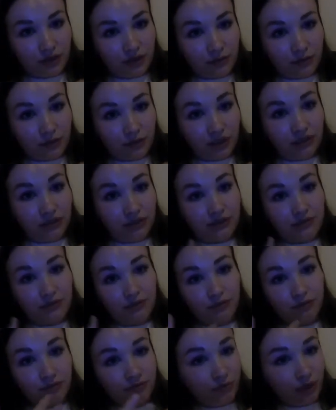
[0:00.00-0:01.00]
because
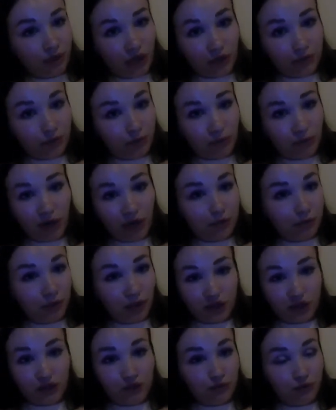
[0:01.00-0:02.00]
my
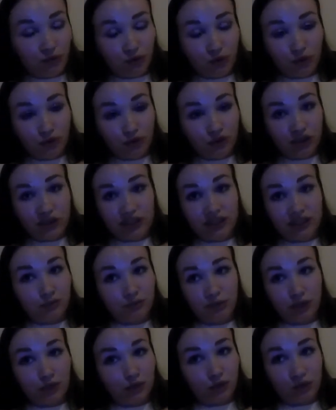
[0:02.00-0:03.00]
marks were just
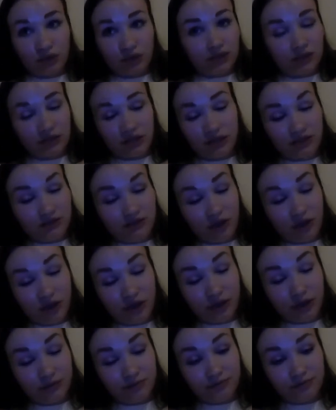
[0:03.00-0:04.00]
simply not
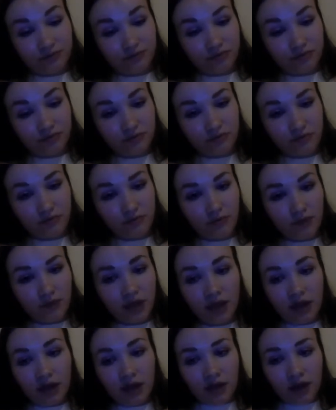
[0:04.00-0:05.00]
satisfying.
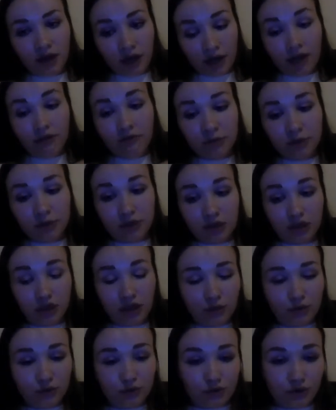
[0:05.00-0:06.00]
I have been
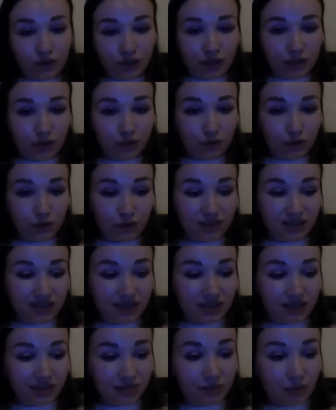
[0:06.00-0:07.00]
allowed to carry on with
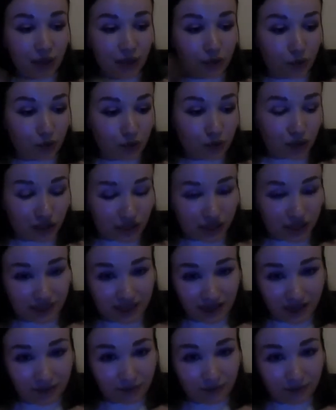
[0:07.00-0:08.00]
the biology
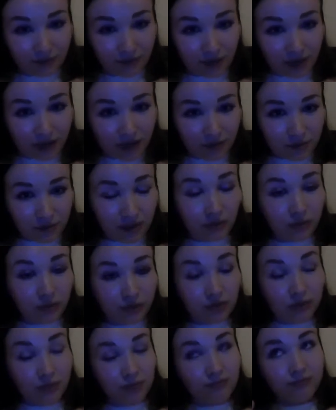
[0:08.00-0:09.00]
exam,
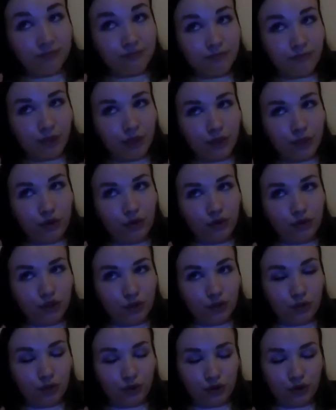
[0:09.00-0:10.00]
with the biology
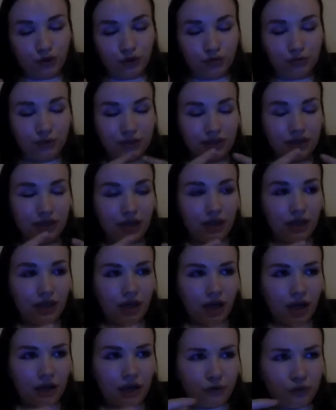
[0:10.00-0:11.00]
module, but
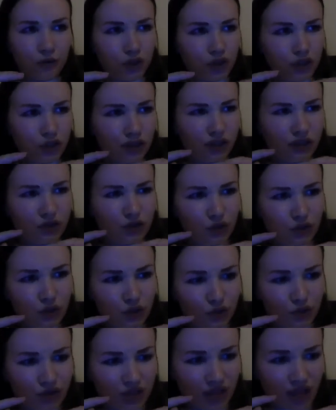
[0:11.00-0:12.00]
unfortunately due
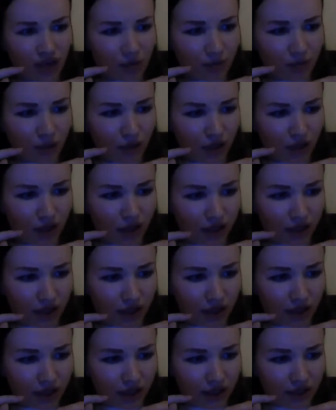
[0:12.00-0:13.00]
to some, I
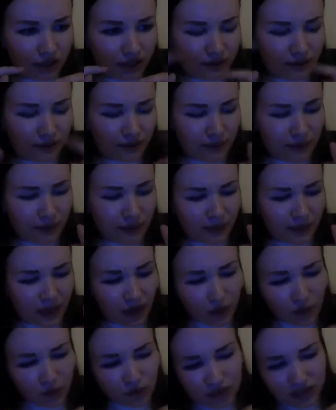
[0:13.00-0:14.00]

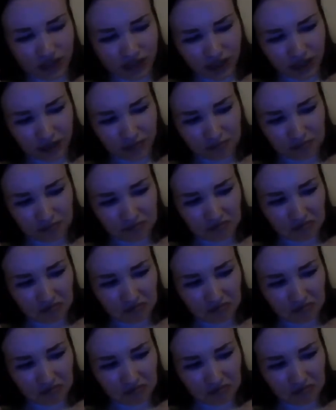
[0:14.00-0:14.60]
would say,